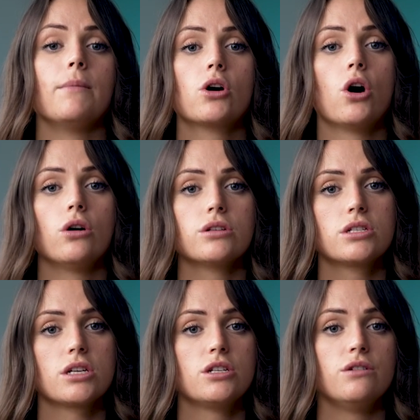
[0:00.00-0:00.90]

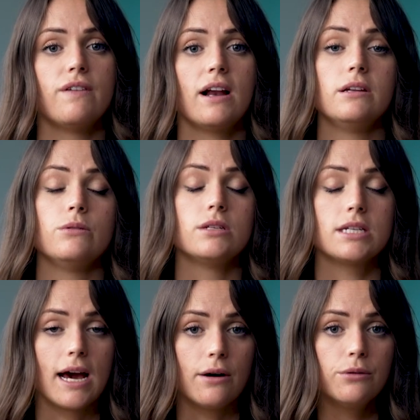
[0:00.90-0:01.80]
cost to value
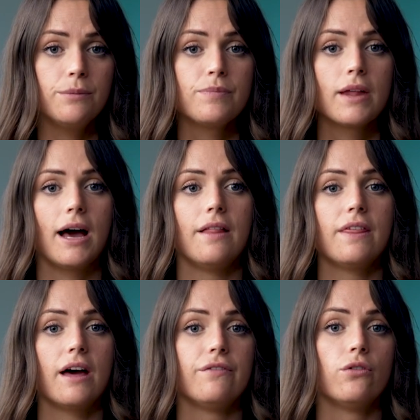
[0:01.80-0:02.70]
down, and
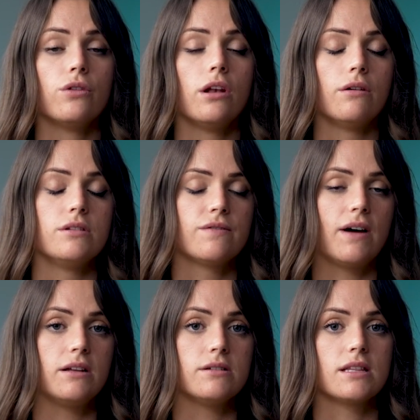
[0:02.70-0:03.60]
therefore the loan to
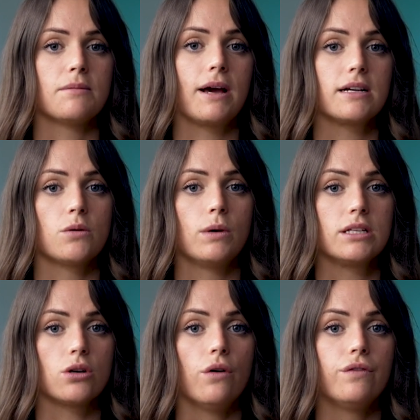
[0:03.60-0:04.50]
values that the banks are willing
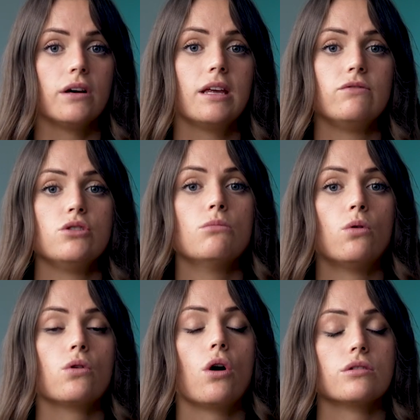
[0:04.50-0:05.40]
to offer gives you more
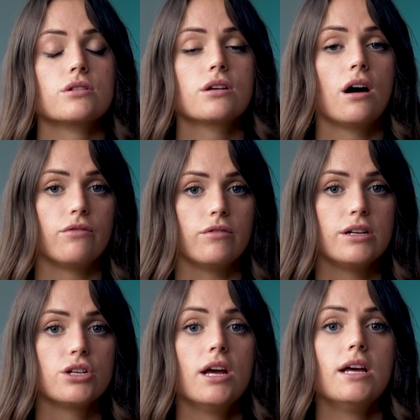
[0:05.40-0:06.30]
cost
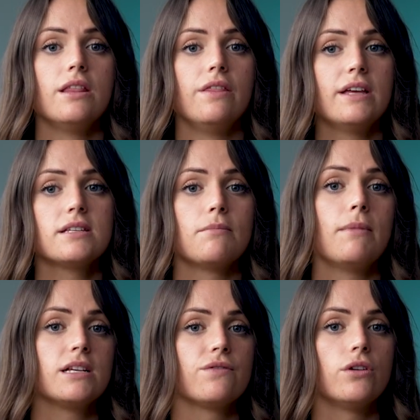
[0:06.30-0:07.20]
coverage. This
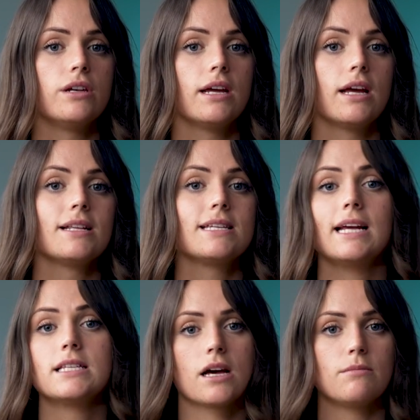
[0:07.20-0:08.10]
makes funding
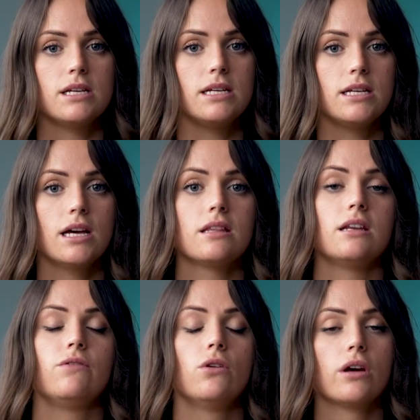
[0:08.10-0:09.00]
10 times easier than
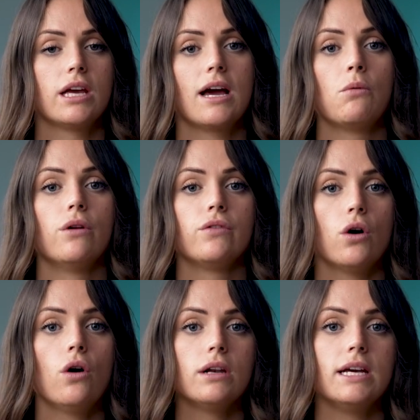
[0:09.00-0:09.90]
if you're looking at one of your
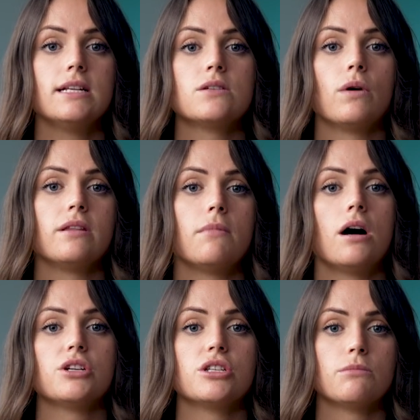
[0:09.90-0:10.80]
hot leads where the
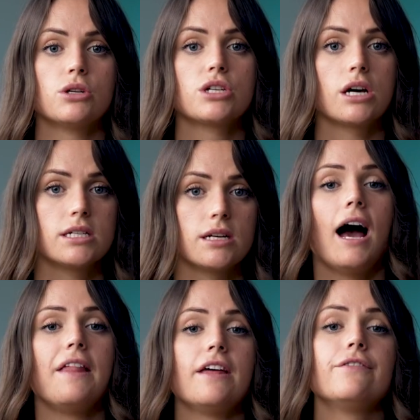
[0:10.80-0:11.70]
margins are much tighter.
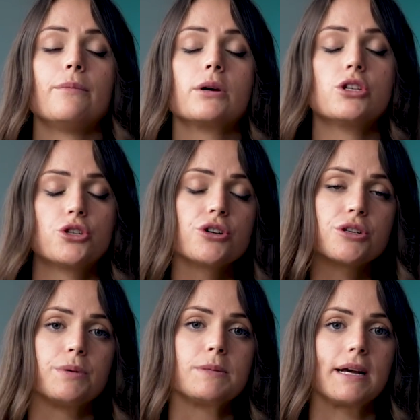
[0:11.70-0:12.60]
And then from a construction
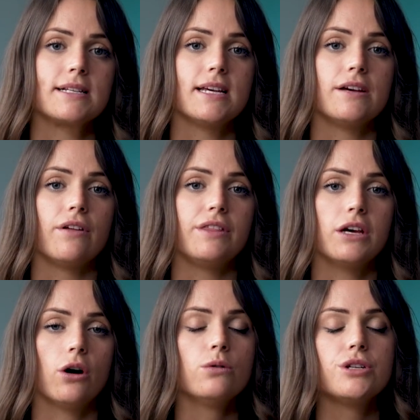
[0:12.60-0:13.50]
perspective, the
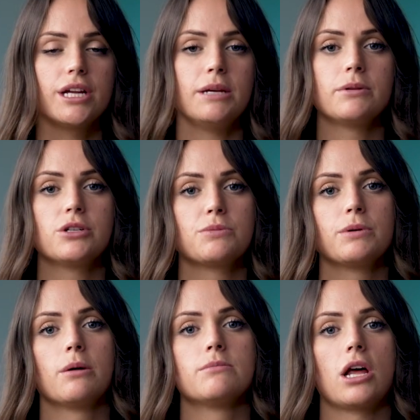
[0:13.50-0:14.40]
whole journey just
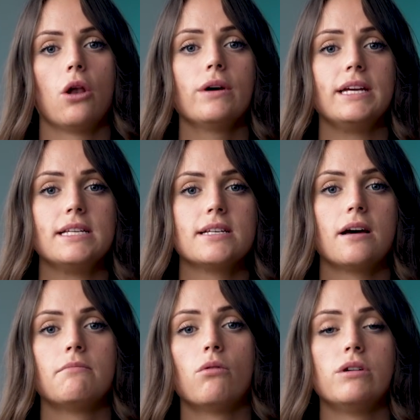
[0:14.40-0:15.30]
becomes a lot easier,
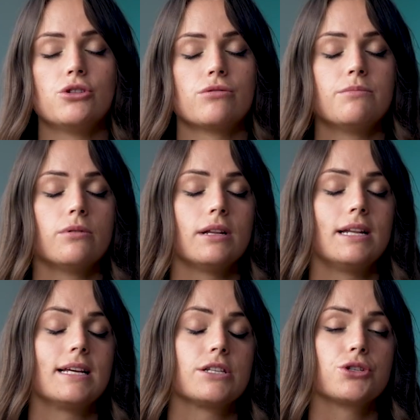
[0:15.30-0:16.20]
more enjoyable and
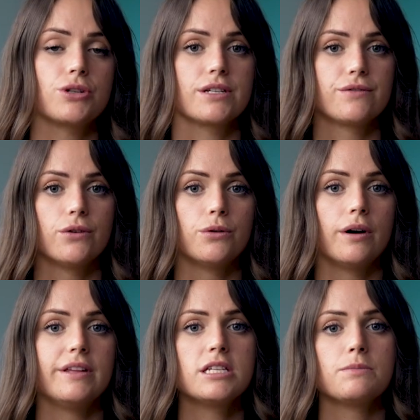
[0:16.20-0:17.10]
less stressful.
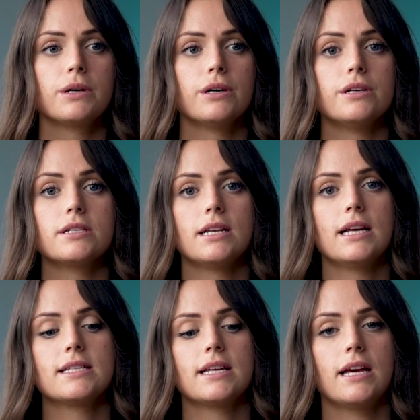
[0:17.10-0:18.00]
And this is because,
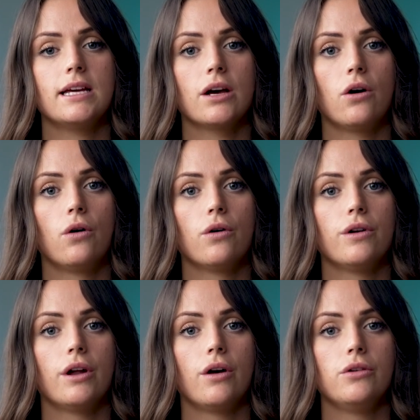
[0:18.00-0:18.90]
let's say
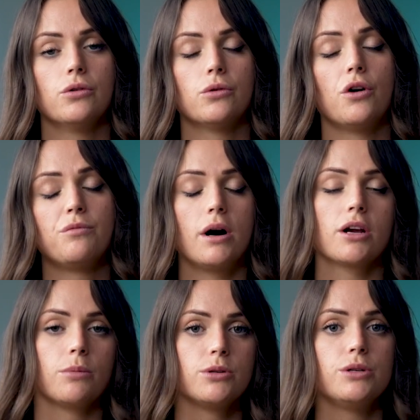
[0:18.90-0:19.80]
on your off-market
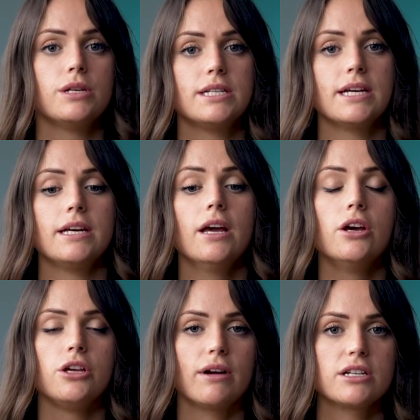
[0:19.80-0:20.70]
opportunity,
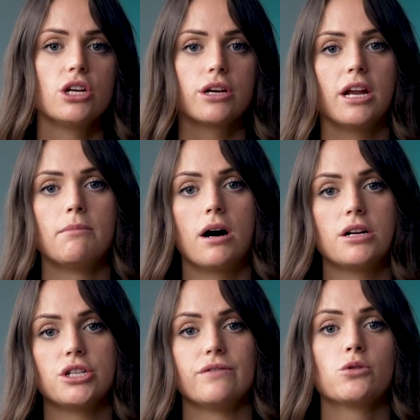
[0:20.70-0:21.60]
you're actually looking at a
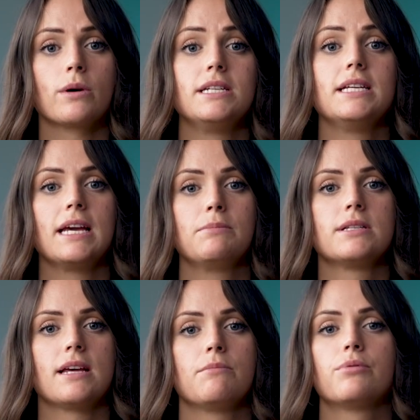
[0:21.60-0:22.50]
margin of
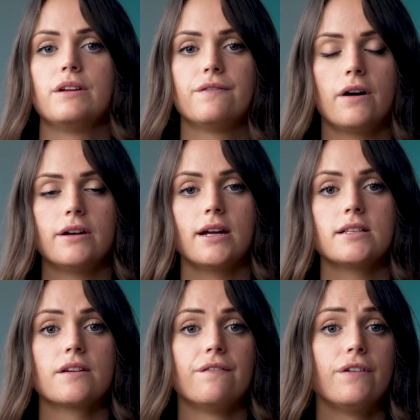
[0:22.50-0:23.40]
28%
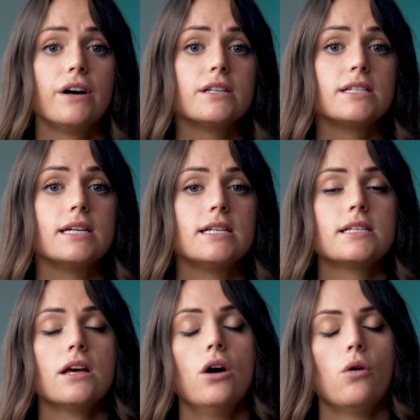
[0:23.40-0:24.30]
pre-finance
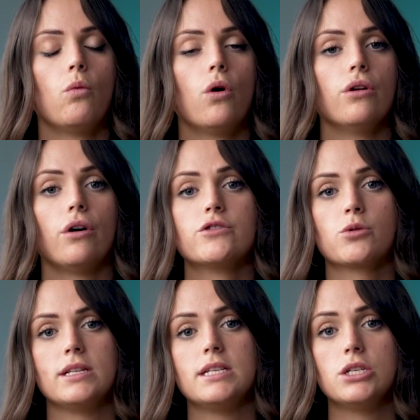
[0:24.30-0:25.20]
versus one of
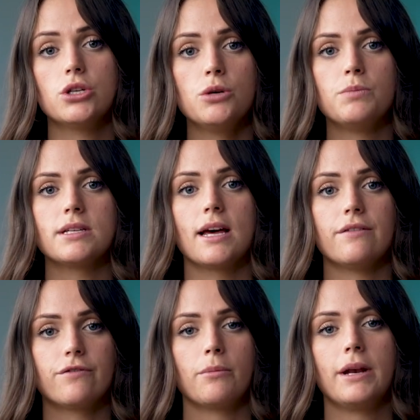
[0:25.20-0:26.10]

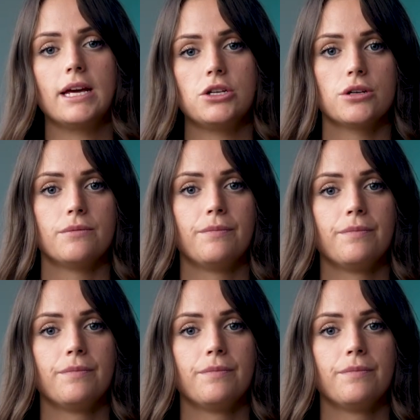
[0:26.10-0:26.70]
22% from an agent.